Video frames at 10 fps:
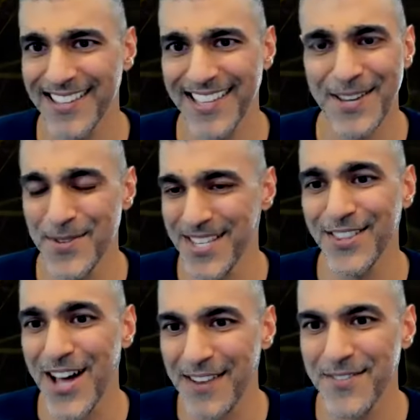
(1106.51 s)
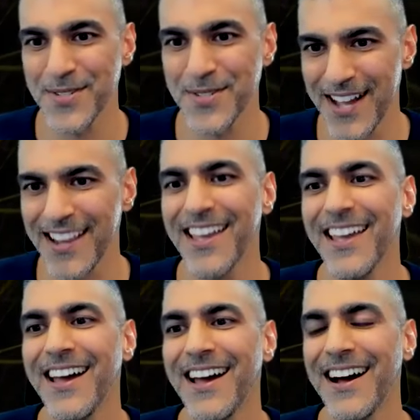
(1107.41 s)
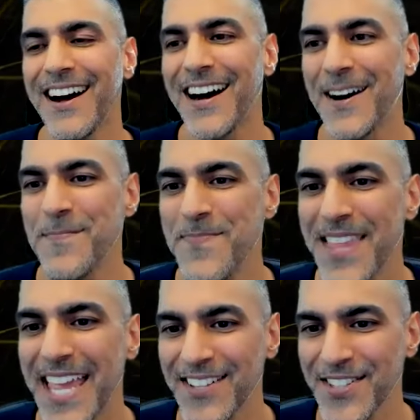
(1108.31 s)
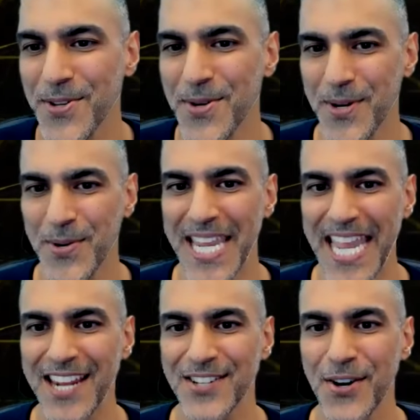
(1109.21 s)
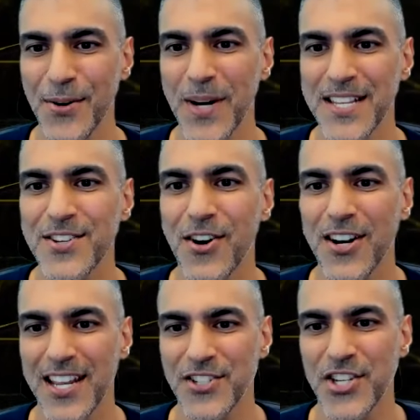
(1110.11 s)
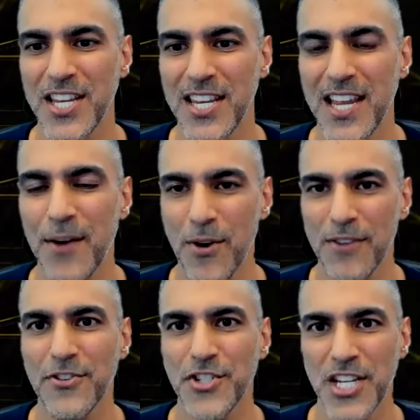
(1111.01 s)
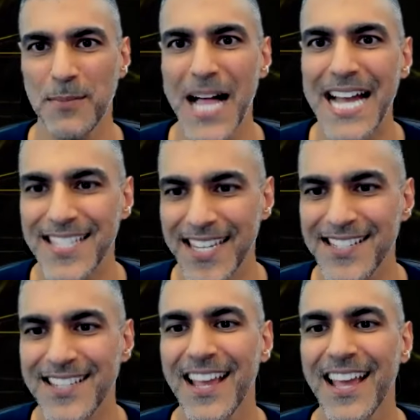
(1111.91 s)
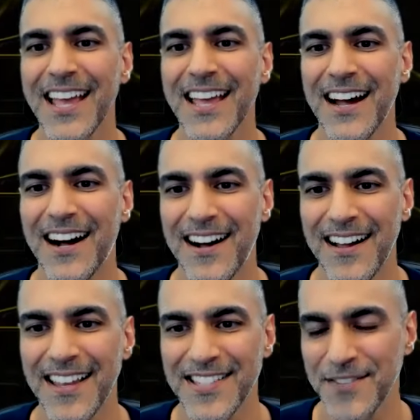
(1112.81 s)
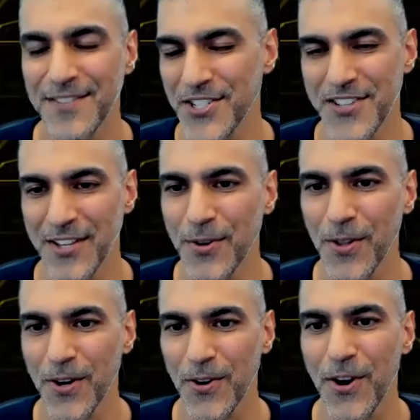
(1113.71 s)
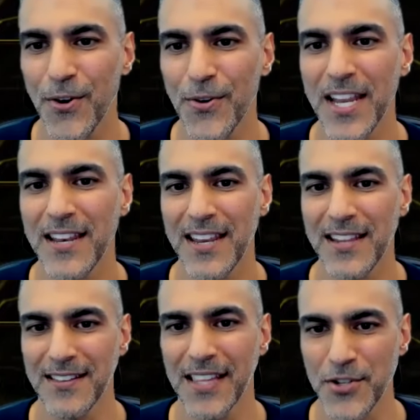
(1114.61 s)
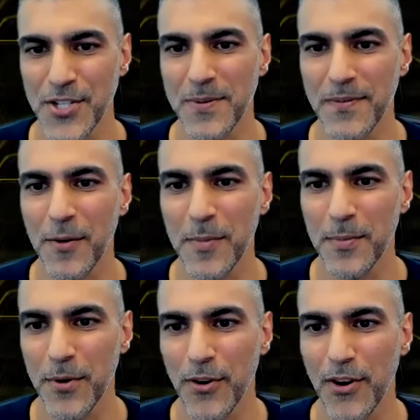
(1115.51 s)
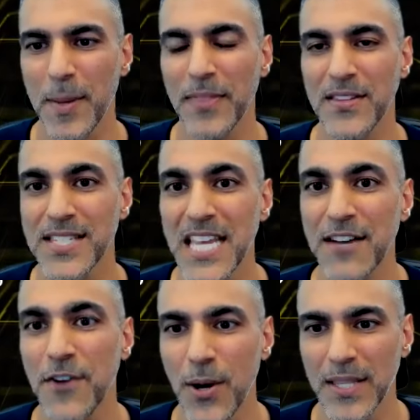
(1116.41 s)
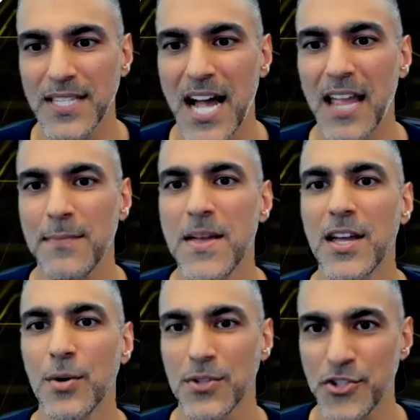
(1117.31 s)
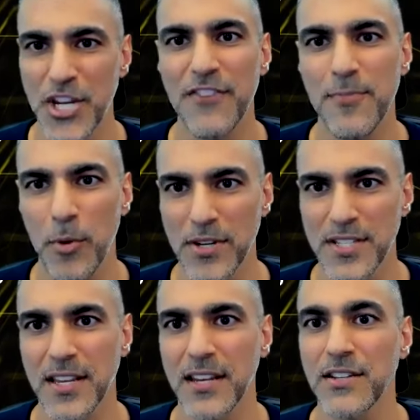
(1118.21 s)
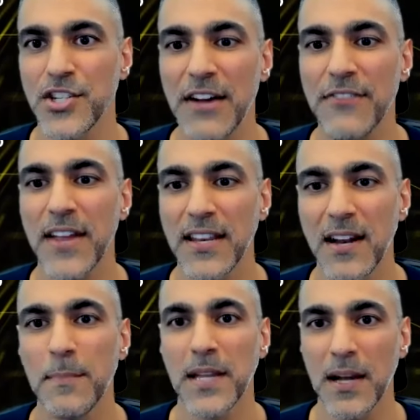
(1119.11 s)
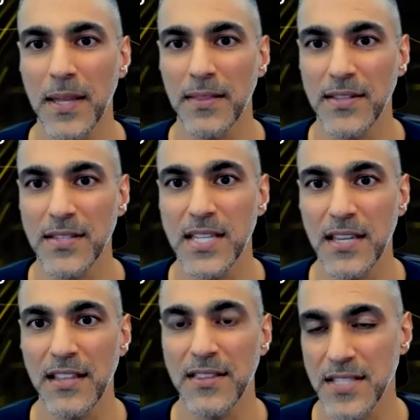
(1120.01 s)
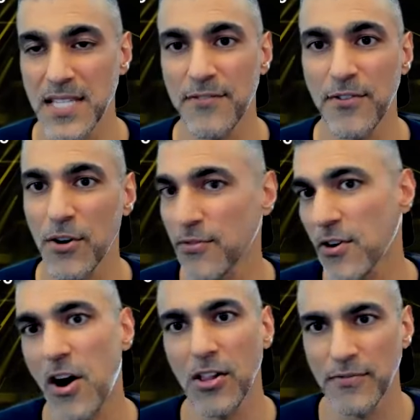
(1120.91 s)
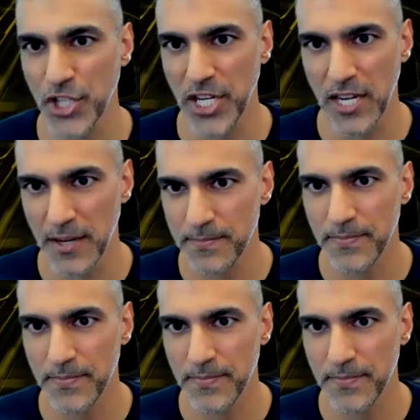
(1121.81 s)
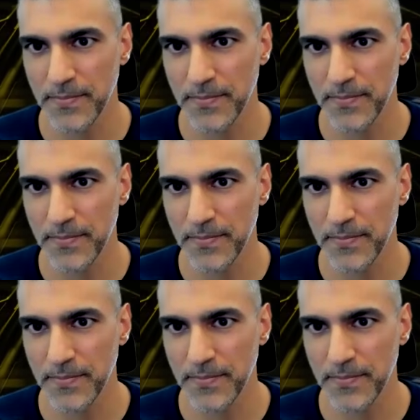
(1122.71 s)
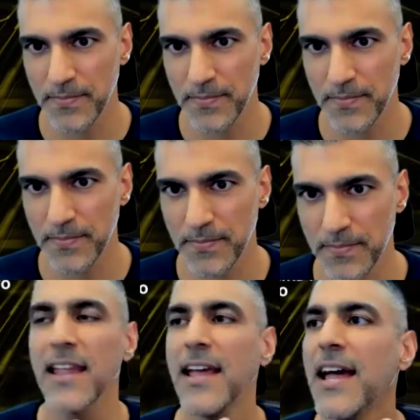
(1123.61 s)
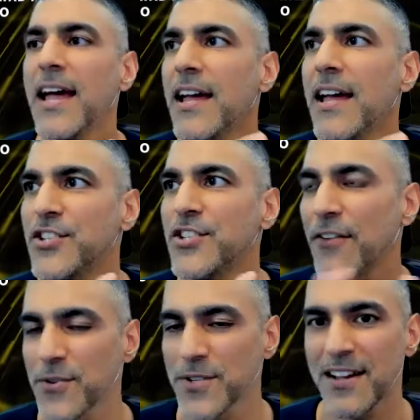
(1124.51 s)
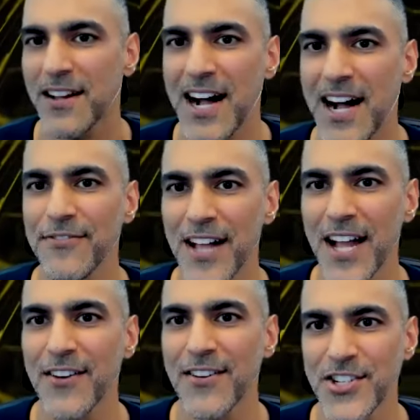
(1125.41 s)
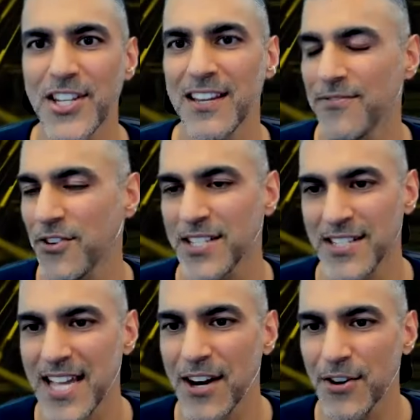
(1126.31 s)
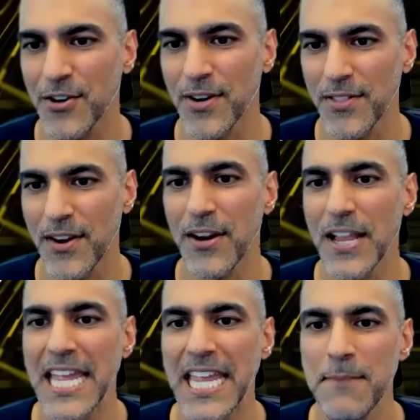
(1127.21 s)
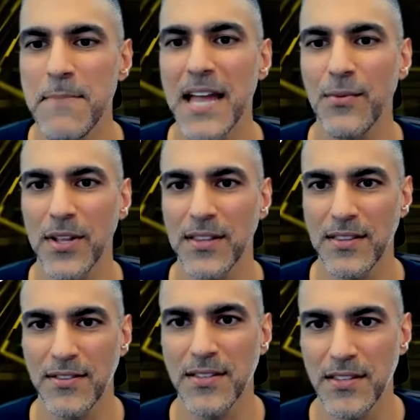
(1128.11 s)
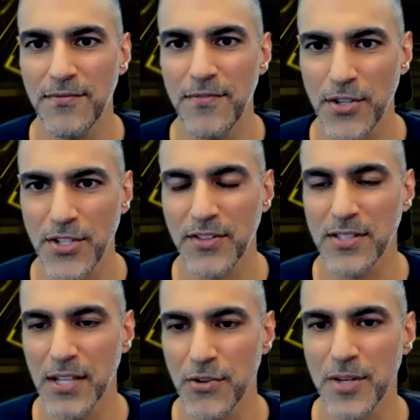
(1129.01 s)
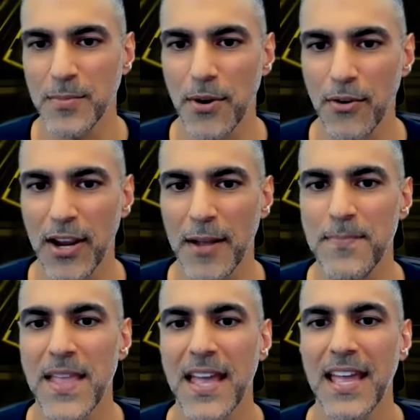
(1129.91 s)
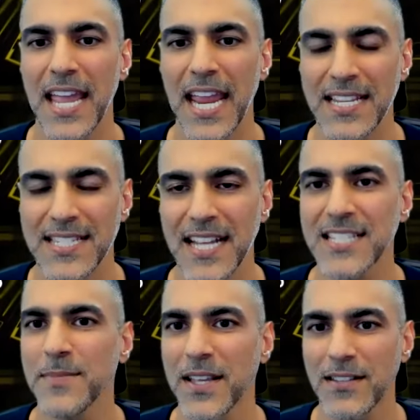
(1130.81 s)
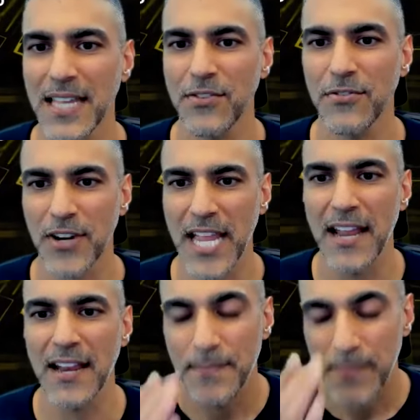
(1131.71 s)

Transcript: It was a lot of it was luck. Um, and I'll tell you a quick anecdote. When I started at GE, I worked for GE Plastics. Uh, it's a division they no longer own in, in the leadership development program. And the CFO at the time was Jeff Bornstein. Jeff ended up becoming the, C, the CFO for all of GE until very recently. Okay. Jeff was a, a high flyer at GE for his entire career there. He met with the folks on this leadership program and he said something I'll never forget.